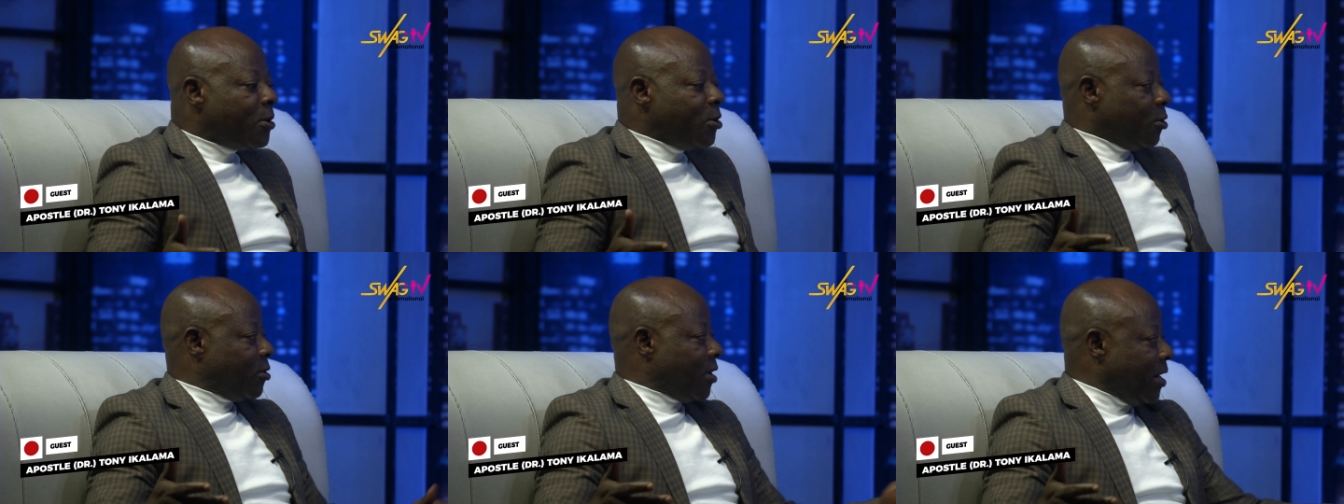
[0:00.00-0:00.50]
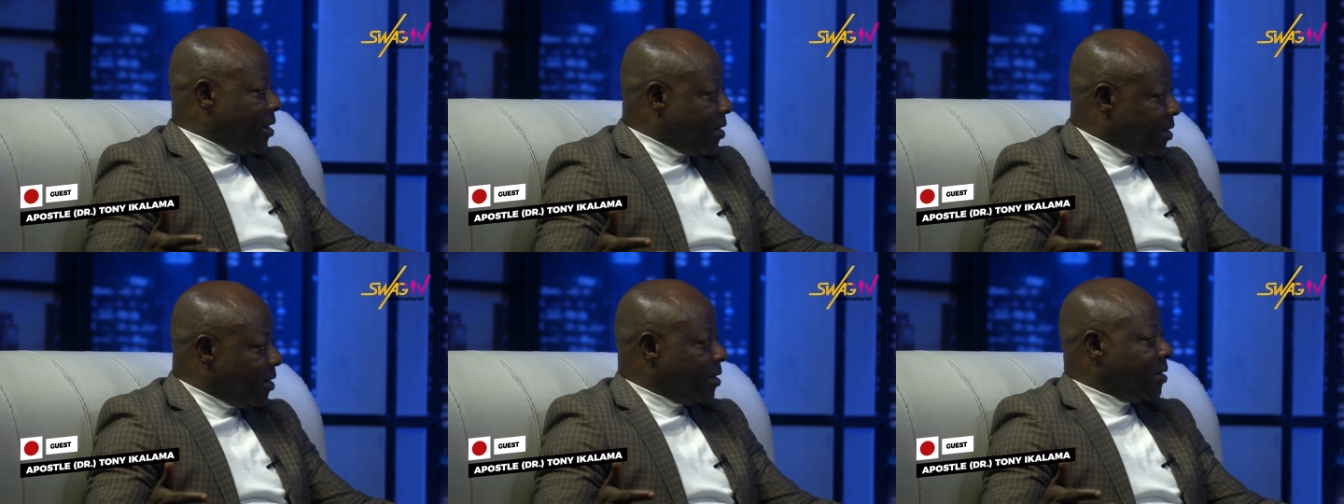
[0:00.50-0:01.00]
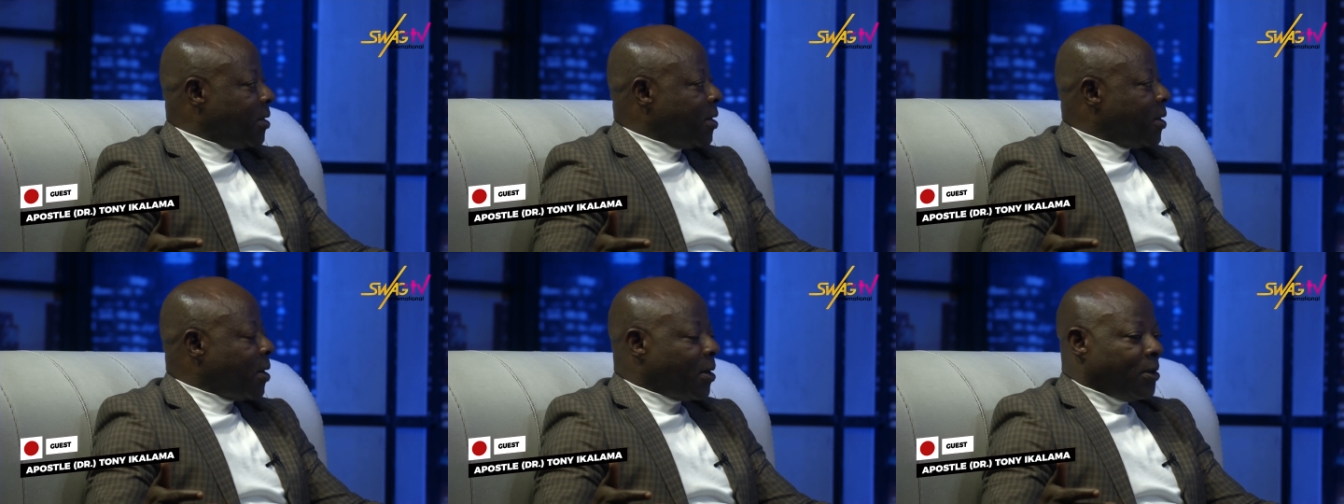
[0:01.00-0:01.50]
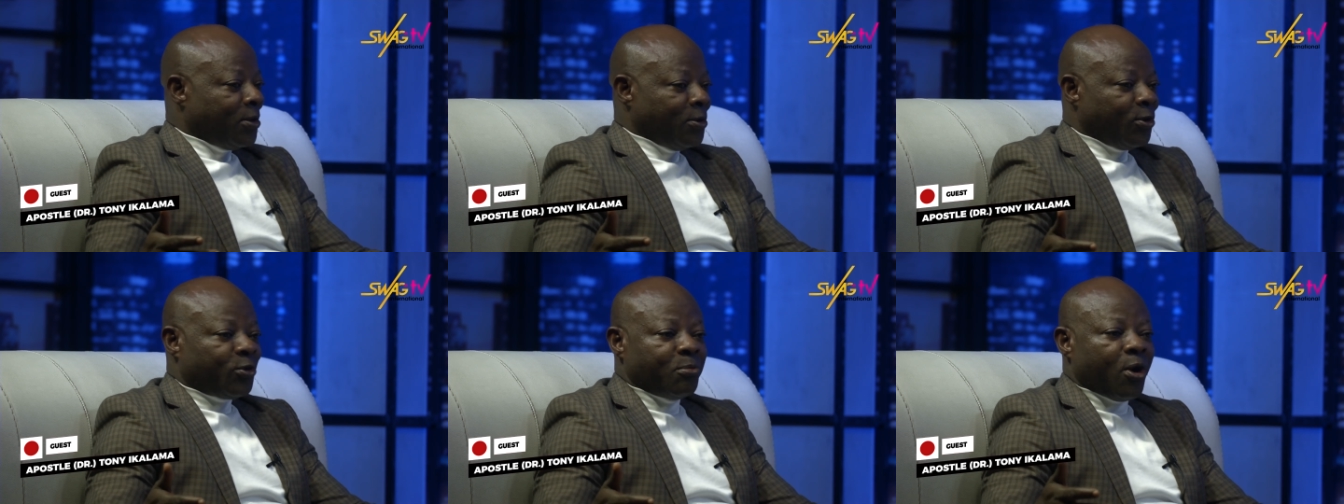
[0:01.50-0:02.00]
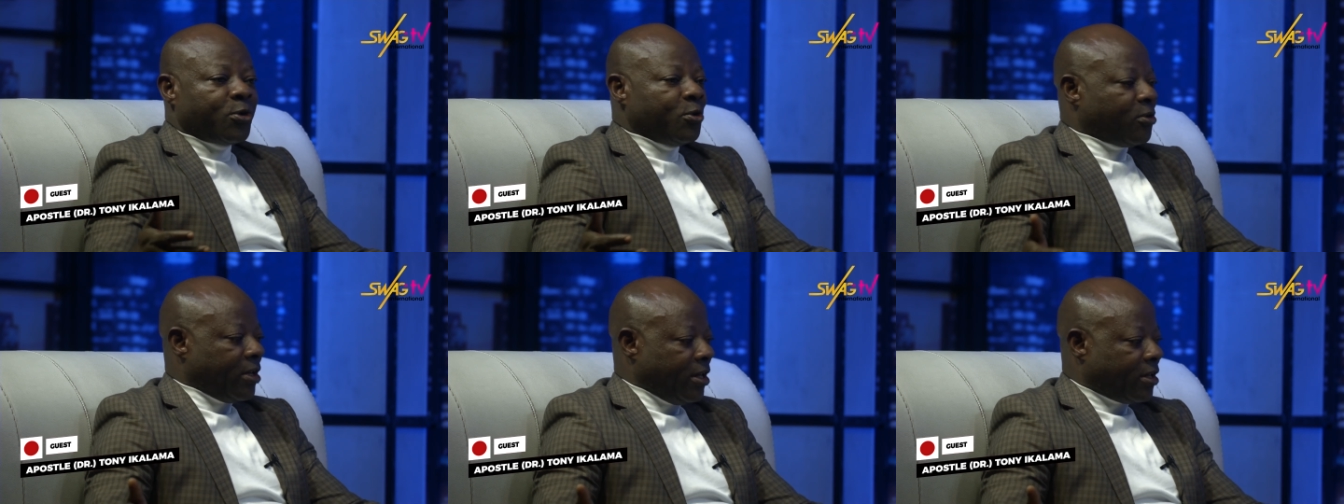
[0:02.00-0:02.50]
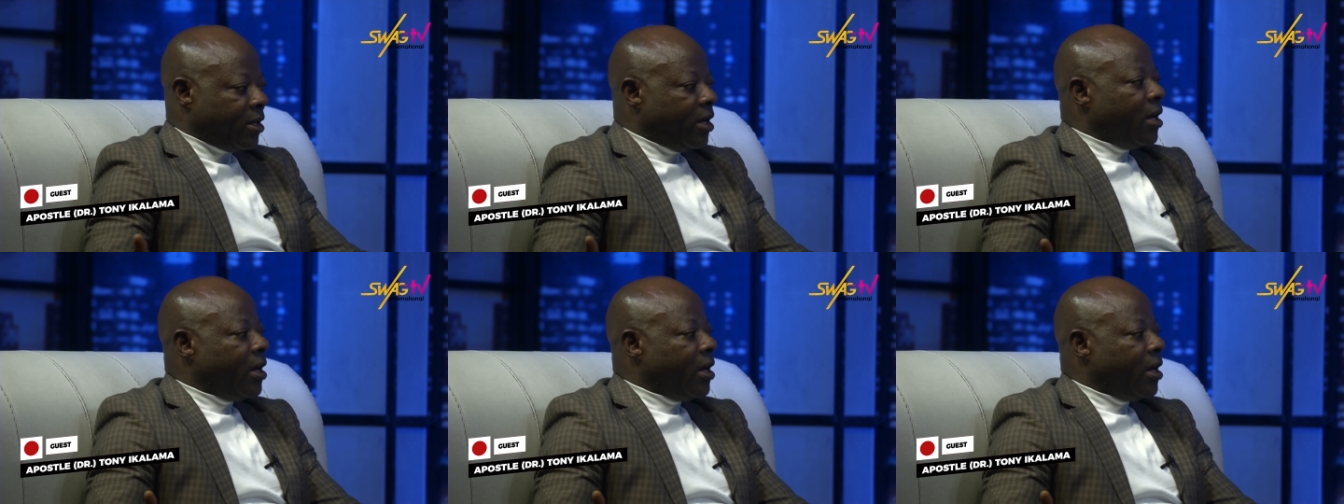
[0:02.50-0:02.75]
you drink, okay. you smoke, you drink.